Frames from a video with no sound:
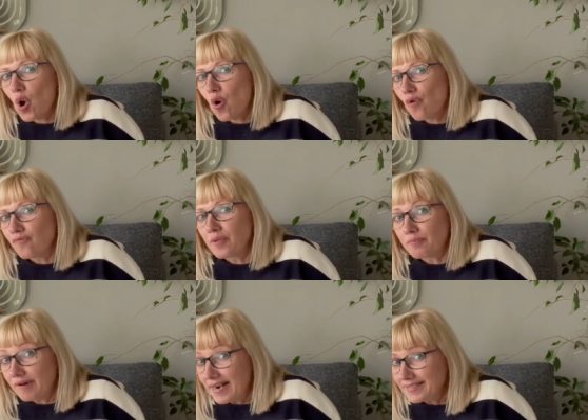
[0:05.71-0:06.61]
of The
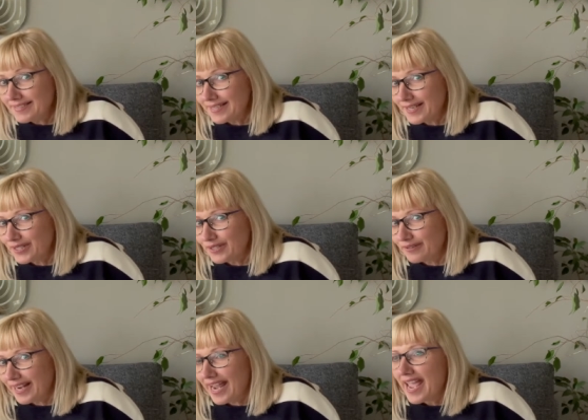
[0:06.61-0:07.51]
Brand
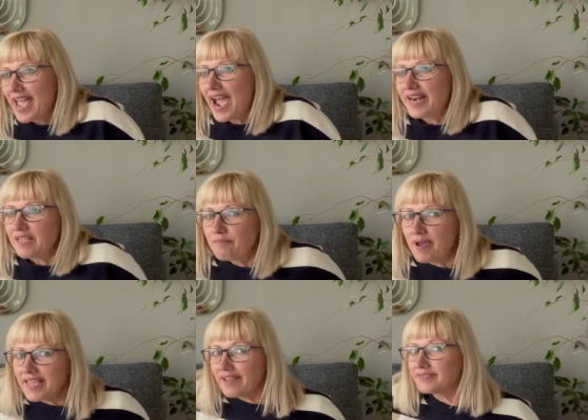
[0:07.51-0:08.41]
Surgery, and you
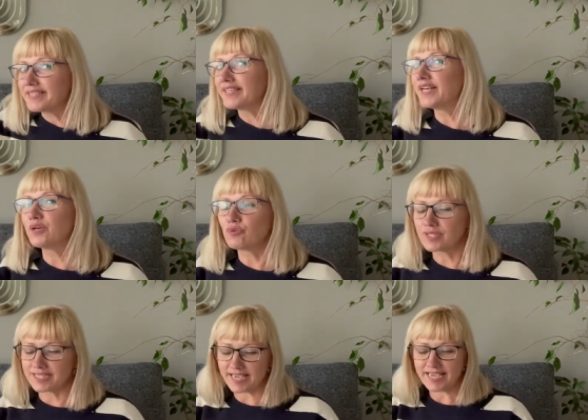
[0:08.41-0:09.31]
may have seen a little
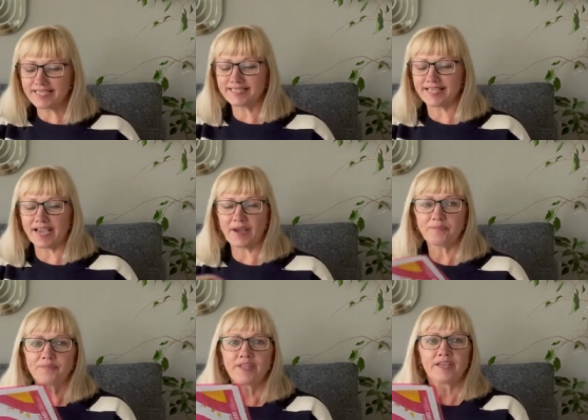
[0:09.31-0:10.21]
teaser
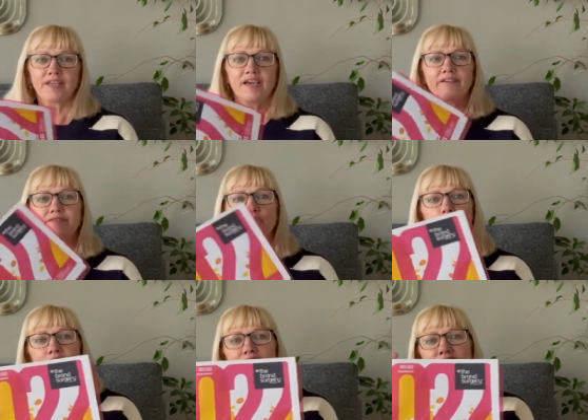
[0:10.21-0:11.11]
a few weeks